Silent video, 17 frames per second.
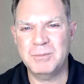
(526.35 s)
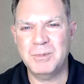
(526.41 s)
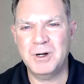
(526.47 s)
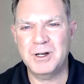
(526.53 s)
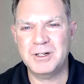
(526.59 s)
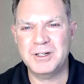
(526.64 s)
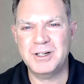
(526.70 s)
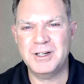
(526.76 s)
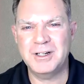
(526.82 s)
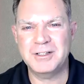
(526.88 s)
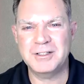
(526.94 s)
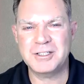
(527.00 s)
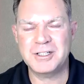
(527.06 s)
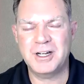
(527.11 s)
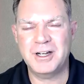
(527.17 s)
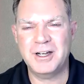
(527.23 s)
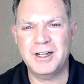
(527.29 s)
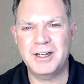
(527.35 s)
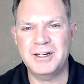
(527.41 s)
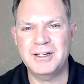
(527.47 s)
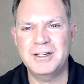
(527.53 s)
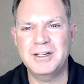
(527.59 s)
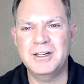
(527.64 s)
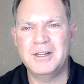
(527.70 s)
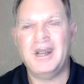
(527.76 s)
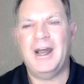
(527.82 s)
But
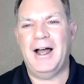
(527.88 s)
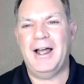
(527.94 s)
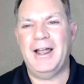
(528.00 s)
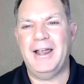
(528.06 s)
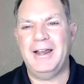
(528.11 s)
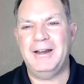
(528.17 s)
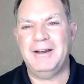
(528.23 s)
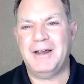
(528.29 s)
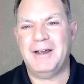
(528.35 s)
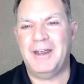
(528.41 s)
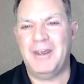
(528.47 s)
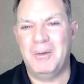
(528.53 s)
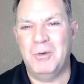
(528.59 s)
inside I